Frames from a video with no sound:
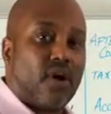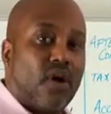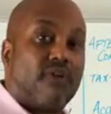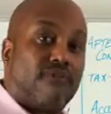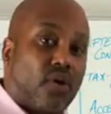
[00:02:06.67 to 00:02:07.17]

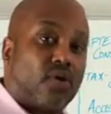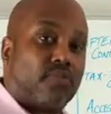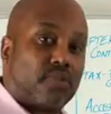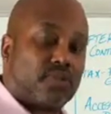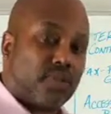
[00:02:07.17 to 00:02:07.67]
are
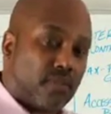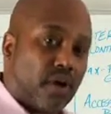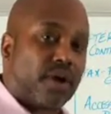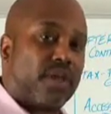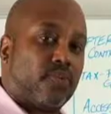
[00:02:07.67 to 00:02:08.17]
vulnerable to the
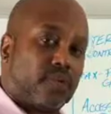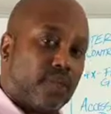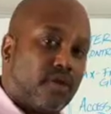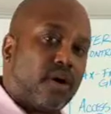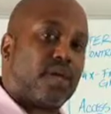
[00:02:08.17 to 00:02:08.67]
market when the
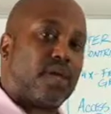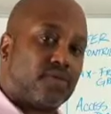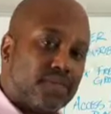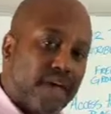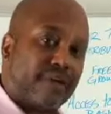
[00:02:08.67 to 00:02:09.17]
market goes
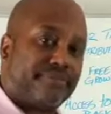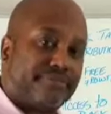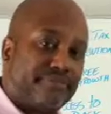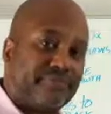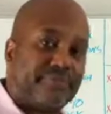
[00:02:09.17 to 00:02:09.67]
down,
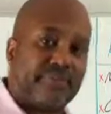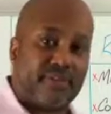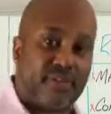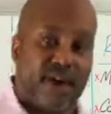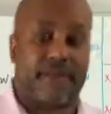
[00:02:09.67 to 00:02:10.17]

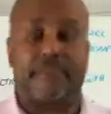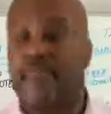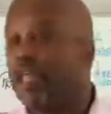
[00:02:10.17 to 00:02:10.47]
right?